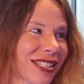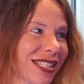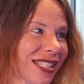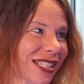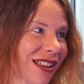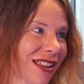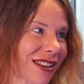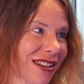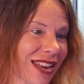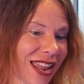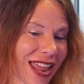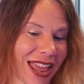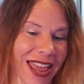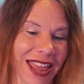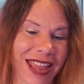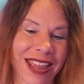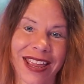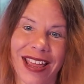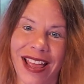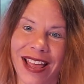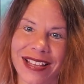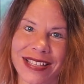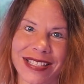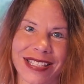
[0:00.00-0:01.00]
Sunday,
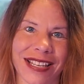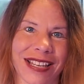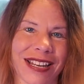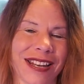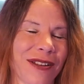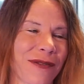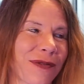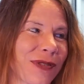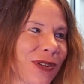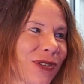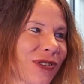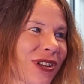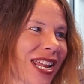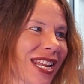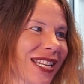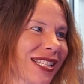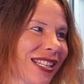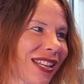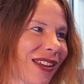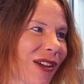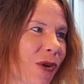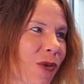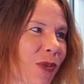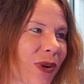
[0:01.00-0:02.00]
as in a few days ago,